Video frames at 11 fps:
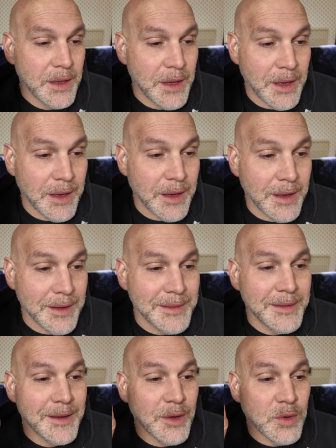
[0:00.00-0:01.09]

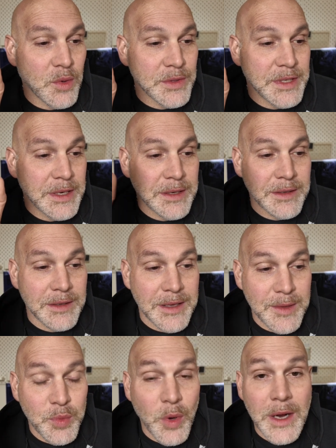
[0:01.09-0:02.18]
Of course, he didn't
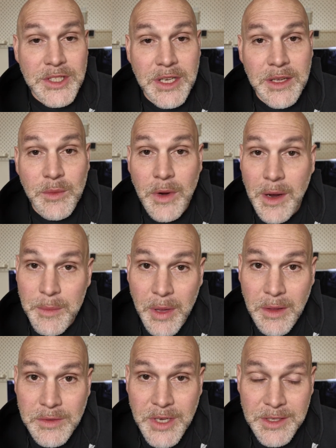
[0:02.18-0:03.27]
keep watching it, where I
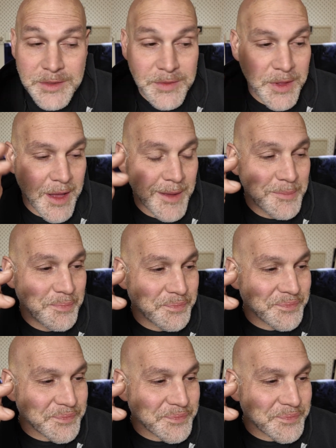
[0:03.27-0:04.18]
apologized for that.